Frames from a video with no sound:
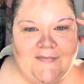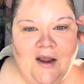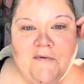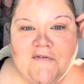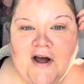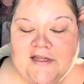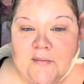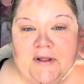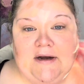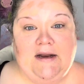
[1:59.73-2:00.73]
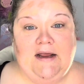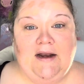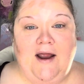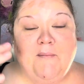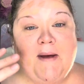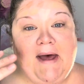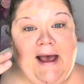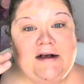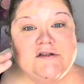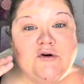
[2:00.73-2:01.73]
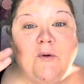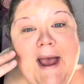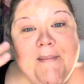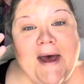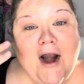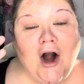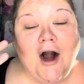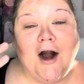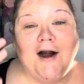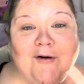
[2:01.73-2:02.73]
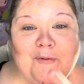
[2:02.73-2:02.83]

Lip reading: We've got that blended in, and my bags look way better.